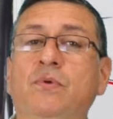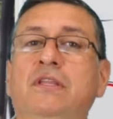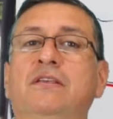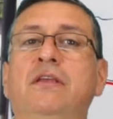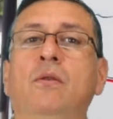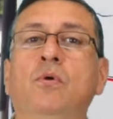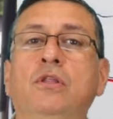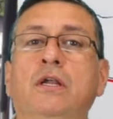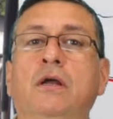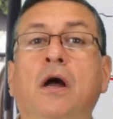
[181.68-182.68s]
with the salt
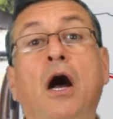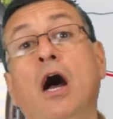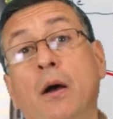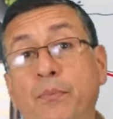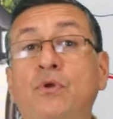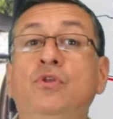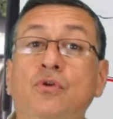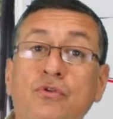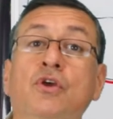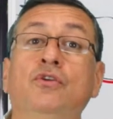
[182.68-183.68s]
water? Ah,
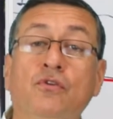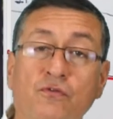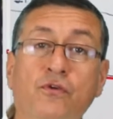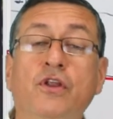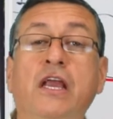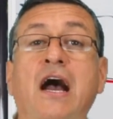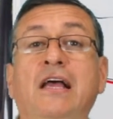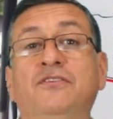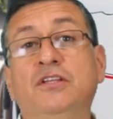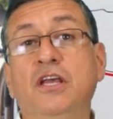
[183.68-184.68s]
produce sulfuric
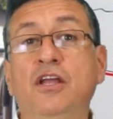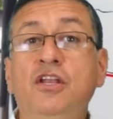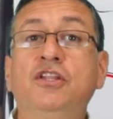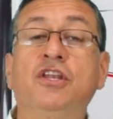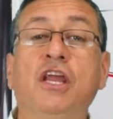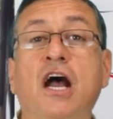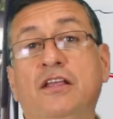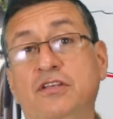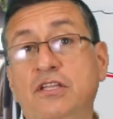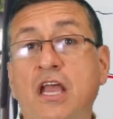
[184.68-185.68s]
acid, nitric
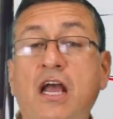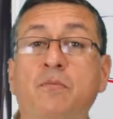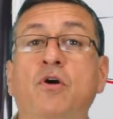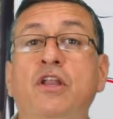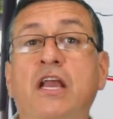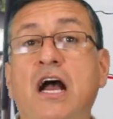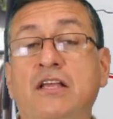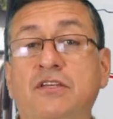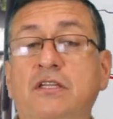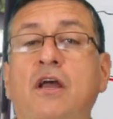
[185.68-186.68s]
acid, carbonic
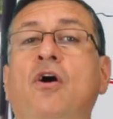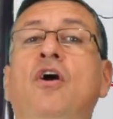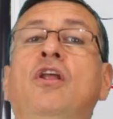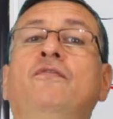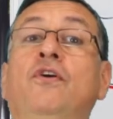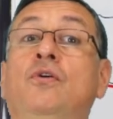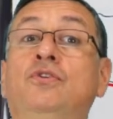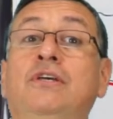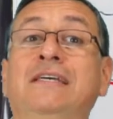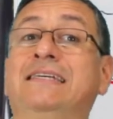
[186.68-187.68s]
acid, all of
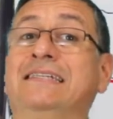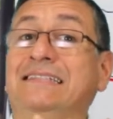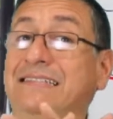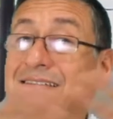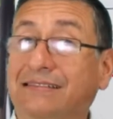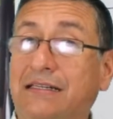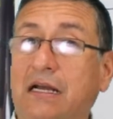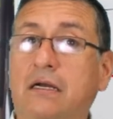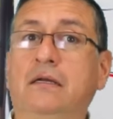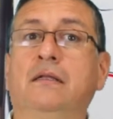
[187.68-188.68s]
those
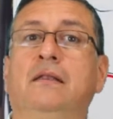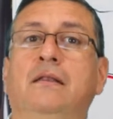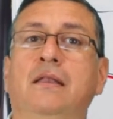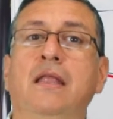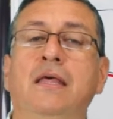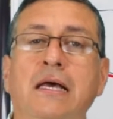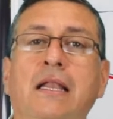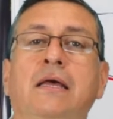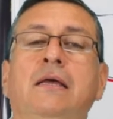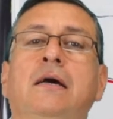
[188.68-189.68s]

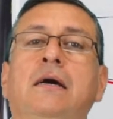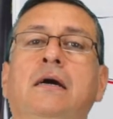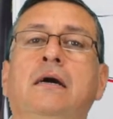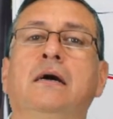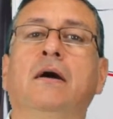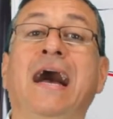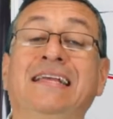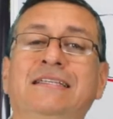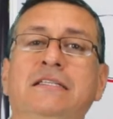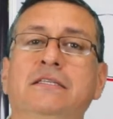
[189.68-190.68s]
lethal uh,
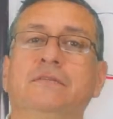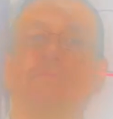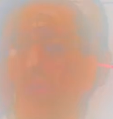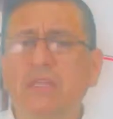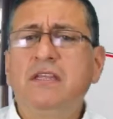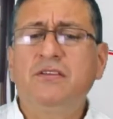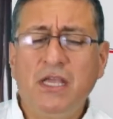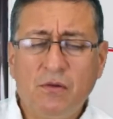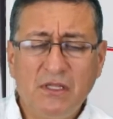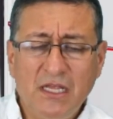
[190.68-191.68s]
acids. What is the ah.
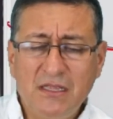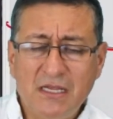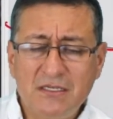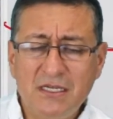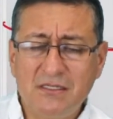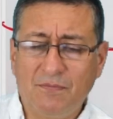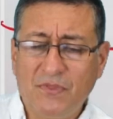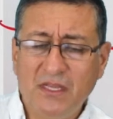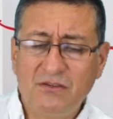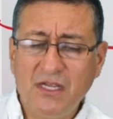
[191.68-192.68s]
secret in that system?
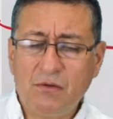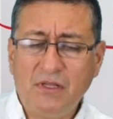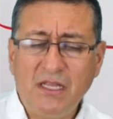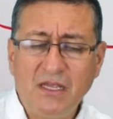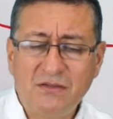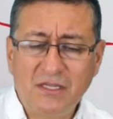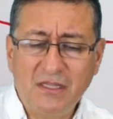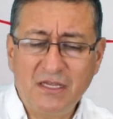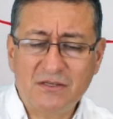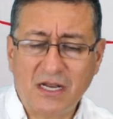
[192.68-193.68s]
The secret is
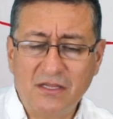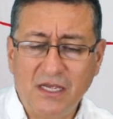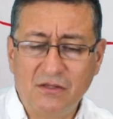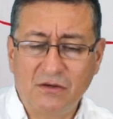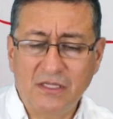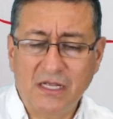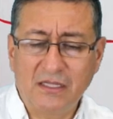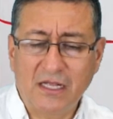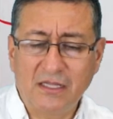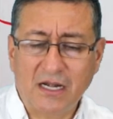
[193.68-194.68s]
this radiator, the,
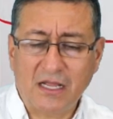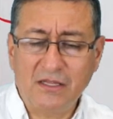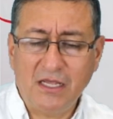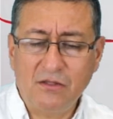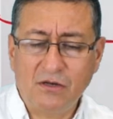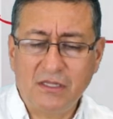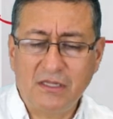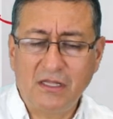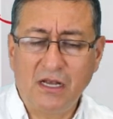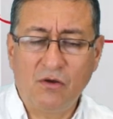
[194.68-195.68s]
the, the radiator
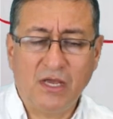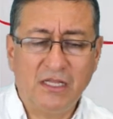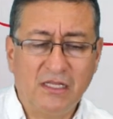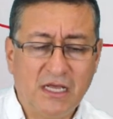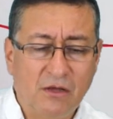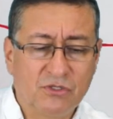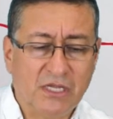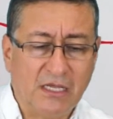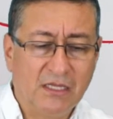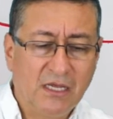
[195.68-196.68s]
located
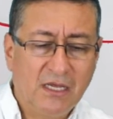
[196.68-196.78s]
outside.